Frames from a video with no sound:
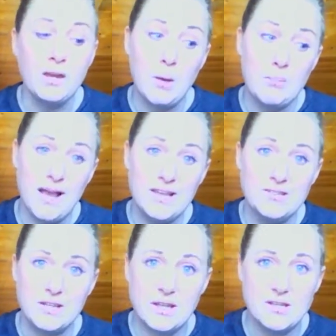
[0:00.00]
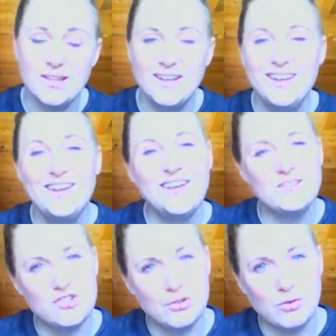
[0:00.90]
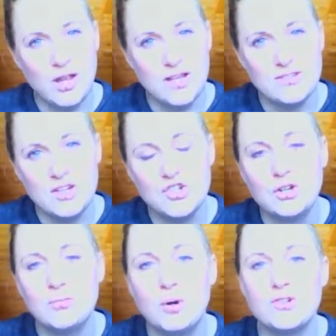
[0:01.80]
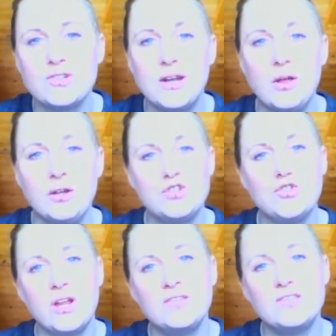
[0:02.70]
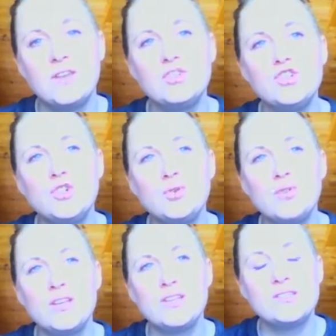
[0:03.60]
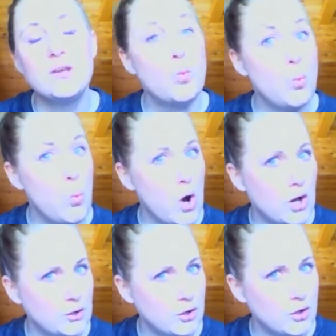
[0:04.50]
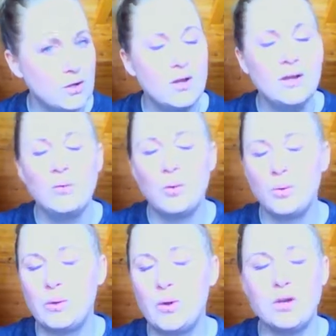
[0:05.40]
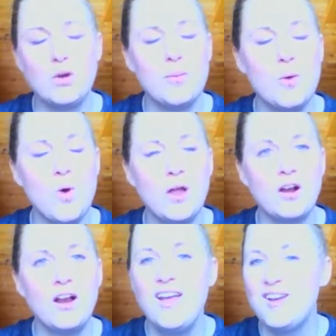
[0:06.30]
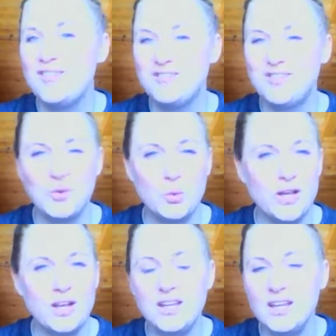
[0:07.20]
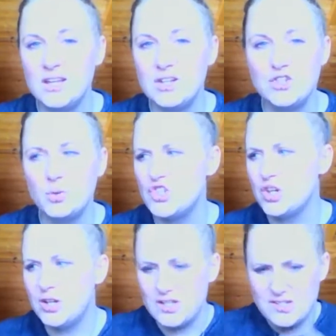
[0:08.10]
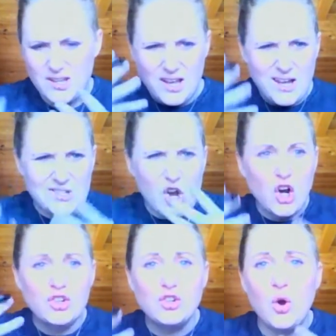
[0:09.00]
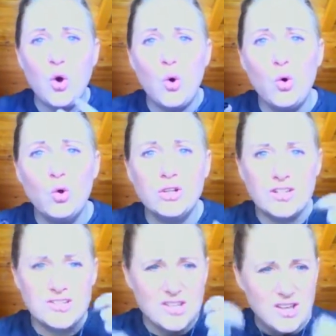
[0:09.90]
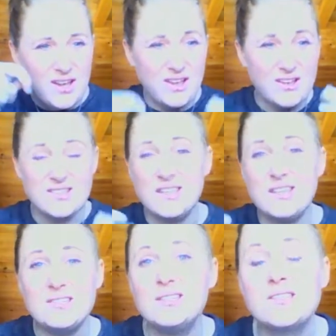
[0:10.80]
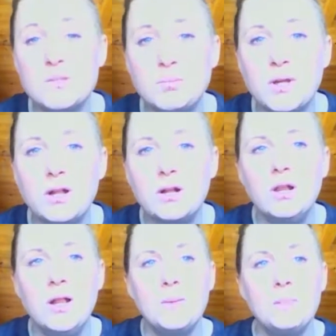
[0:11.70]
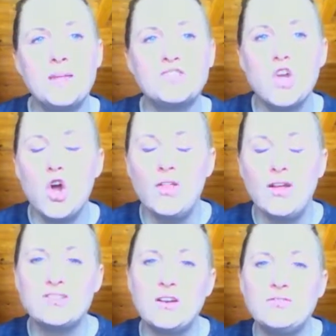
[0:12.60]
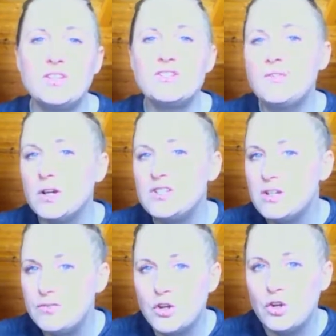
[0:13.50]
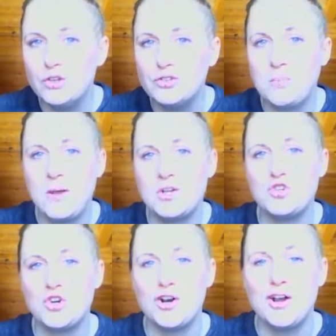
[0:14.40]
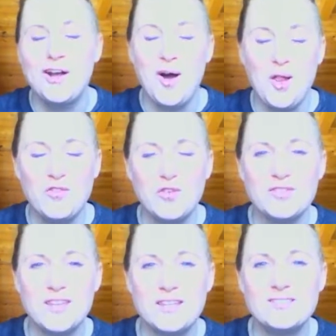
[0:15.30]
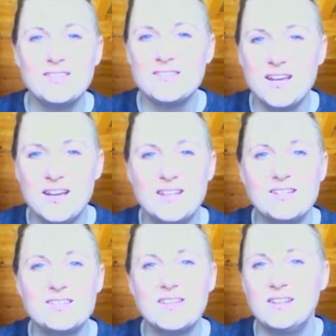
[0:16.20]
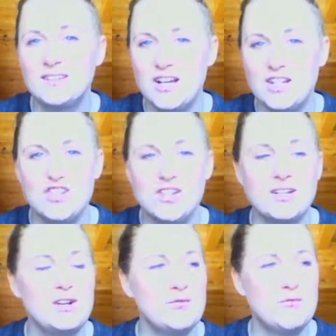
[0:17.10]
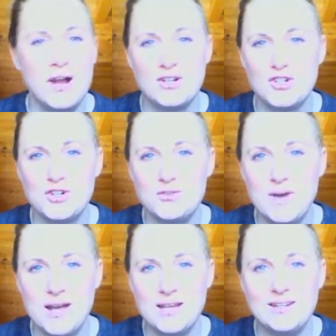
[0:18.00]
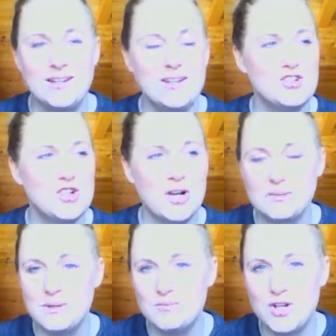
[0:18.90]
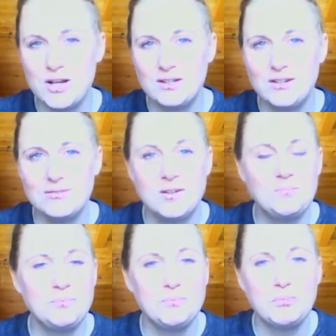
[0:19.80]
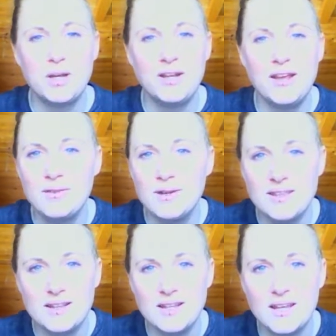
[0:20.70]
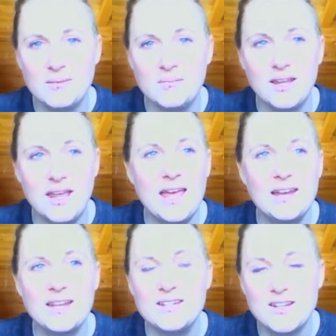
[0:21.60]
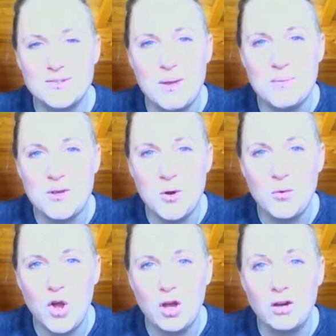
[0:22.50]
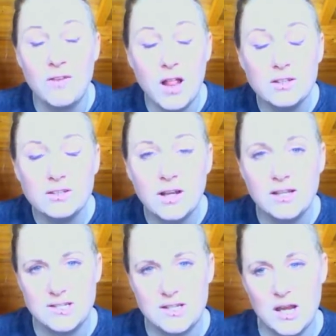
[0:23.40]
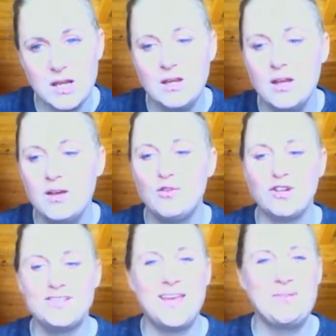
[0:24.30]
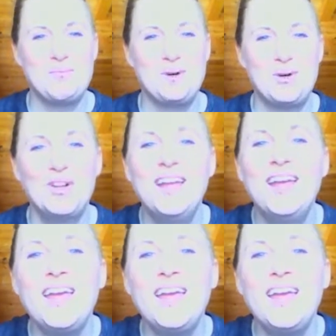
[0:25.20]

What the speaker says: Now, Pisces is a generalization of personality traits given to this water. What do we already know about water? Fluid, intuition, it's hard to hold, it's easy to spill. It's all that stuff that's very difficult to measure. All of those things that science, logic, rational mind, trying to be objective, but everything that can and does maybe go wrong on a Valentine's Day, for example,